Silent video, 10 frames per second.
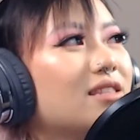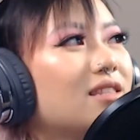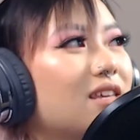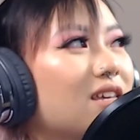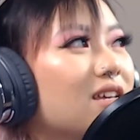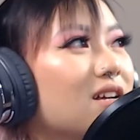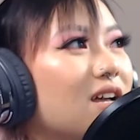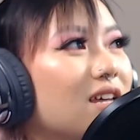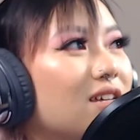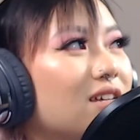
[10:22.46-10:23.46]
think
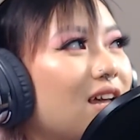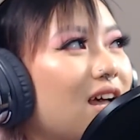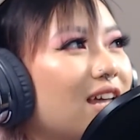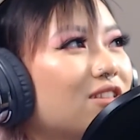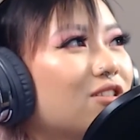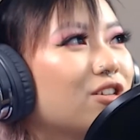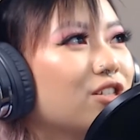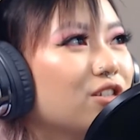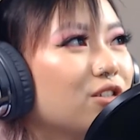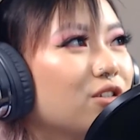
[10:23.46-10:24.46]
I looked
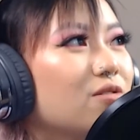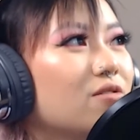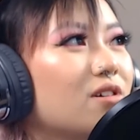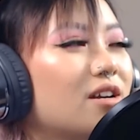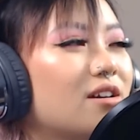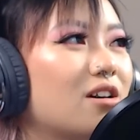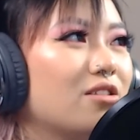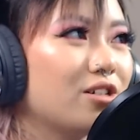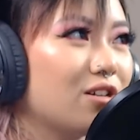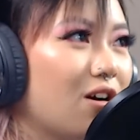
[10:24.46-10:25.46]
into
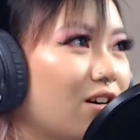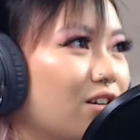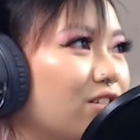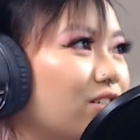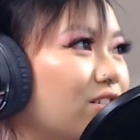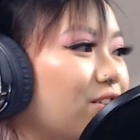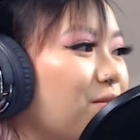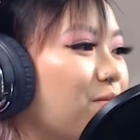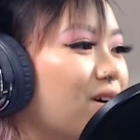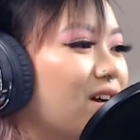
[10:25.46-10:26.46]
another doctor,
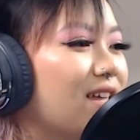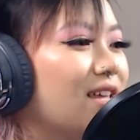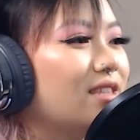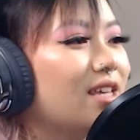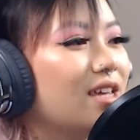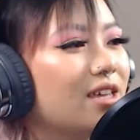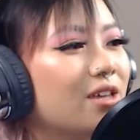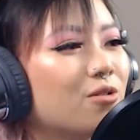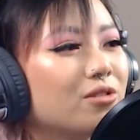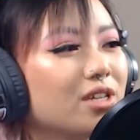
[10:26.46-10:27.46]
but they
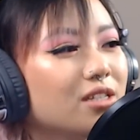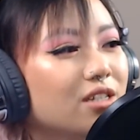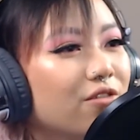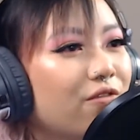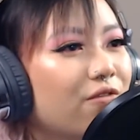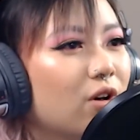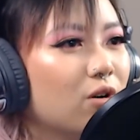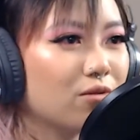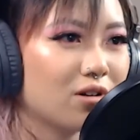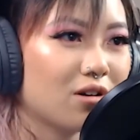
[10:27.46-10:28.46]
only did
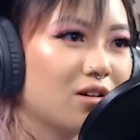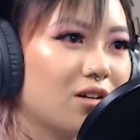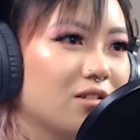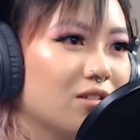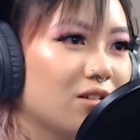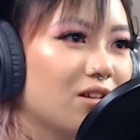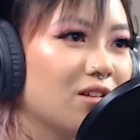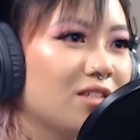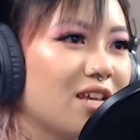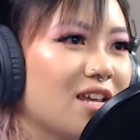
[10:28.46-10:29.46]
phone
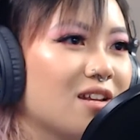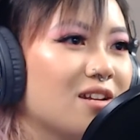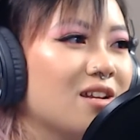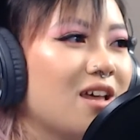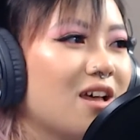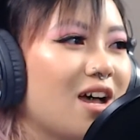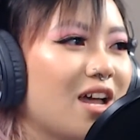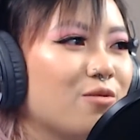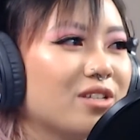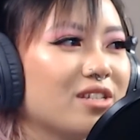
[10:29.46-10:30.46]
consults, and
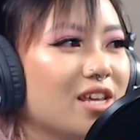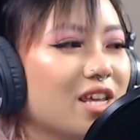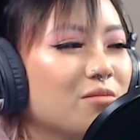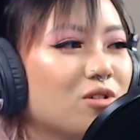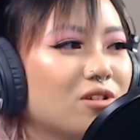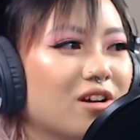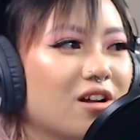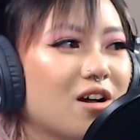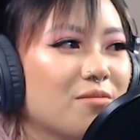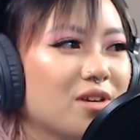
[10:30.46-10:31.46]
I wasn't able to
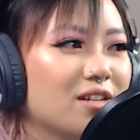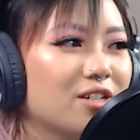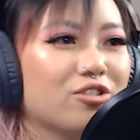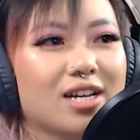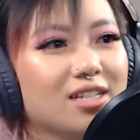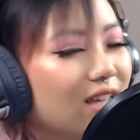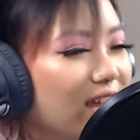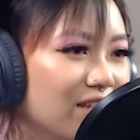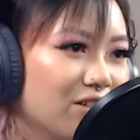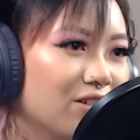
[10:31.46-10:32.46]
come in and try
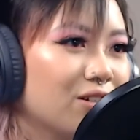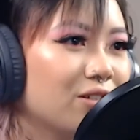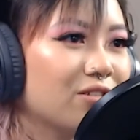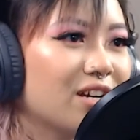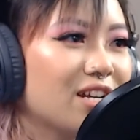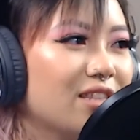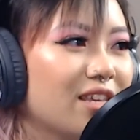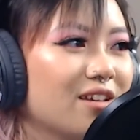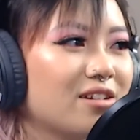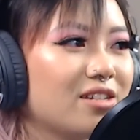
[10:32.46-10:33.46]
sizers or
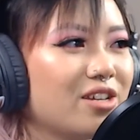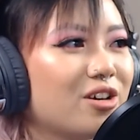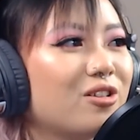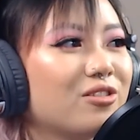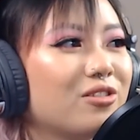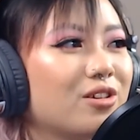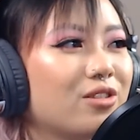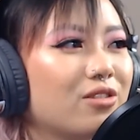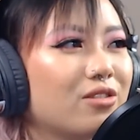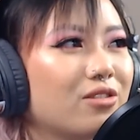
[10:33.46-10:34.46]
anything until the
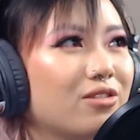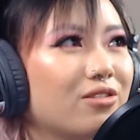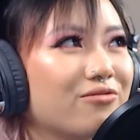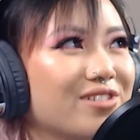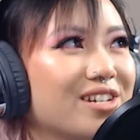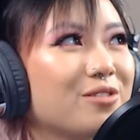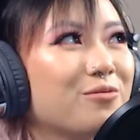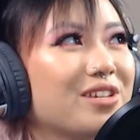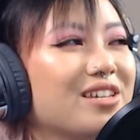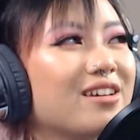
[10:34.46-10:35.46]

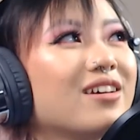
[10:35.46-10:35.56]
3-week